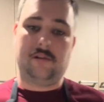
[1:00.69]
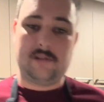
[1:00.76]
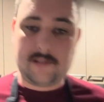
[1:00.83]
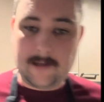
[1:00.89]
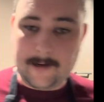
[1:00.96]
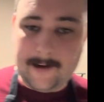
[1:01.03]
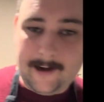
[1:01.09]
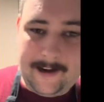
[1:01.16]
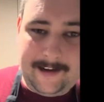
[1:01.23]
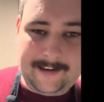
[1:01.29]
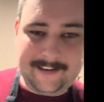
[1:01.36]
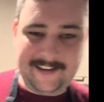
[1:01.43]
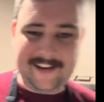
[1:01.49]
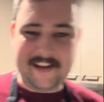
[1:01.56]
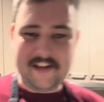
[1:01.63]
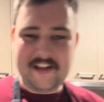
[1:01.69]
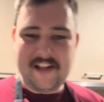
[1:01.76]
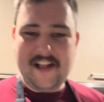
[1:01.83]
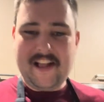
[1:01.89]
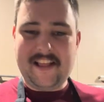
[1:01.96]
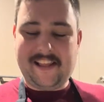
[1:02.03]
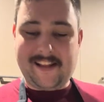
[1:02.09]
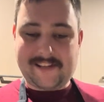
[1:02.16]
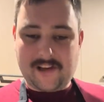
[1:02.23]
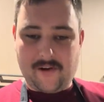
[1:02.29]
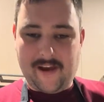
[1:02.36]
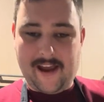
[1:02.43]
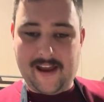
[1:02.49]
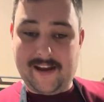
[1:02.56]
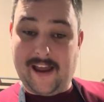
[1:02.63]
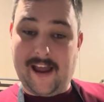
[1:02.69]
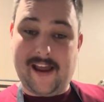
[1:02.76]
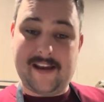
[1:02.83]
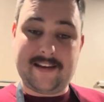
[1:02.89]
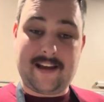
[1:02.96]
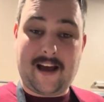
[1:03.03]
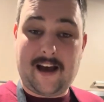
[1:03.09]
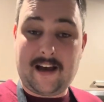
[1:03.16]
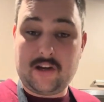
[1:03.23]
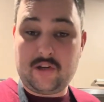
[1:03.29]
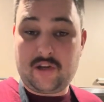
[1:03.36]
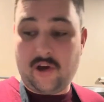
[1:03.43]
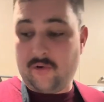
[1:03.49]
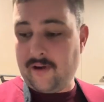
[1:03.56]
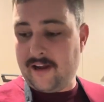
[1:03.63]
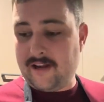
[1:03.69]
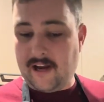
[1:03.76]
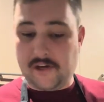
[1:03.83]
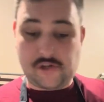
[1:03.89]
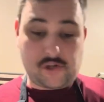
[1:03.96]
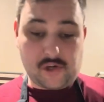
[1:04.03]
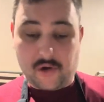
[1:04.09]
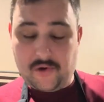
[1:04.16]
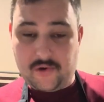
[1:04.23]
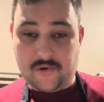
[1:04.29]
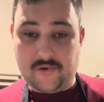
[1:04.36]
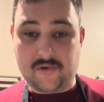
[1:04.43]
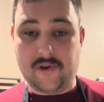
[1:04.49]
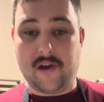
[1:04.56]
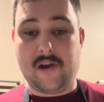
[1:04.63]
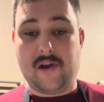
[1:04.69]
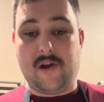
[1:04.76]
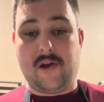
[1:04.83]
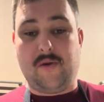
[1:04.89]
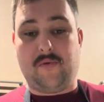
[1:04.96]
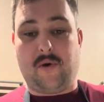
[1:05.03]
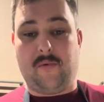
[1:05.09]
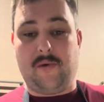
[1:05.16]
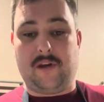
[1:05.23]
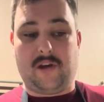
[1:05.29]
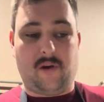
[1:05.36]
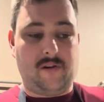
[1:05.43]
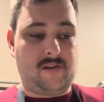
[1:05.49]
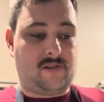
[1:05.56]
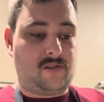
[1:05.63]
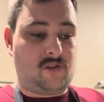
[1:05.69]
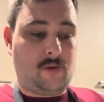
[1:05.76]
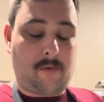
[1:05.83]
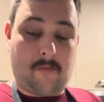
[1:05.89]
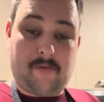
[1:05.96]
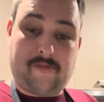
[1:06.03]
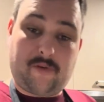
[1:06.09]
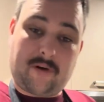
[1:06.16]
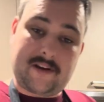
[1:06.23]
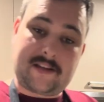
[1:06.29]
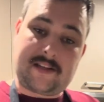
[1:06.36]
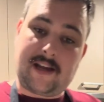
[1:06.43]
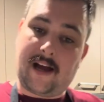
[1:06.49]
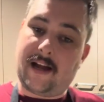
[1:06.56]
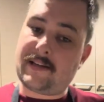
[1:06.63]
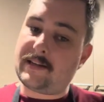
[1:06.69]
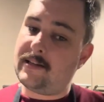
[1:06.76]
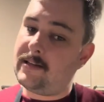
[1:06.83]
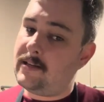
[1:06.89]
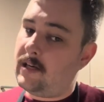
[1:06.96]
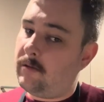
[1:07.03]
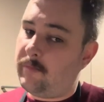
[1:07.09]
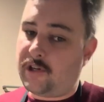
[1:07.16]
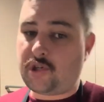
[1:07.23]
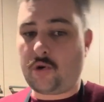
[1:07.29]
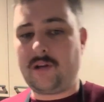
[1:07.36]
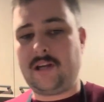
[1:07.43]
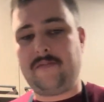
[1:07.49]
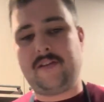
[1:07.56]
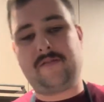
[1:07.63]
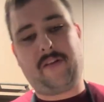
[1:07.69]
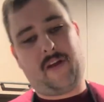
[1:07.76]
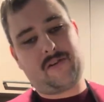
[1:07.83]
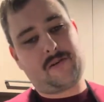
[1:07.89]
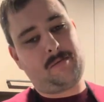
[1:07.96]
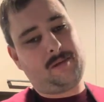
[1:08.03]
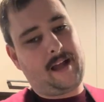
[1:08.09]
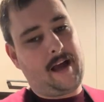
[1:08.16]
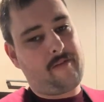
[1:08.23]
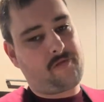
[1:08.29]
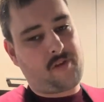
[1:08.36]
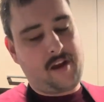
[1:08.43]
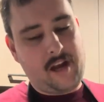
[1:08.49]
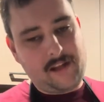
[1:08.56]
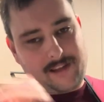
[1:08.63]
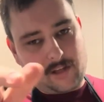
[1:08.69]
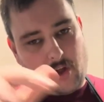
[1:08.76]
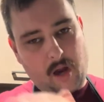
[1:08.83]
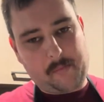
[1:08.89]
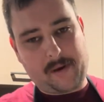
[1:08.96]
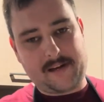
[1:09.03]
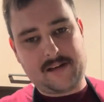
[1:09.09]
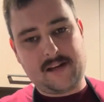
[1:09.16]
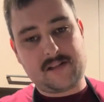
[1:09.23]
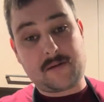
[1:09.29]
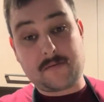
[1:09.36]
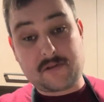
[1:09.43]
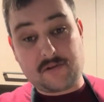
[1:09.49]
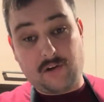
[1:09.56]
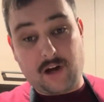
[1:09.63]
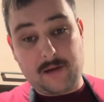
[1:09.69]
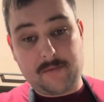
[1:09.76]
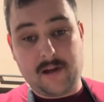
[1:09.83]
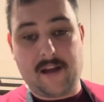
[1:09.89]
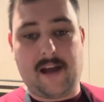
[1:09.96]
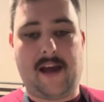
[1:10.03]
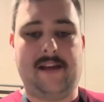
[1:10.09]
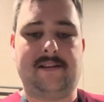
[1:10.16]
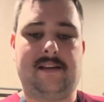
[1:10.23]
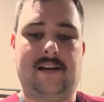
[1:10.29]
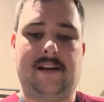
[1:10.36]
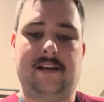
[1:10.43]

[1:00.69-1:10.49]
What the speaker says: So let's go ahead and go in and show you what we're going to do. But before I start, be sure to give this video some love, hit that like button, subscribe, and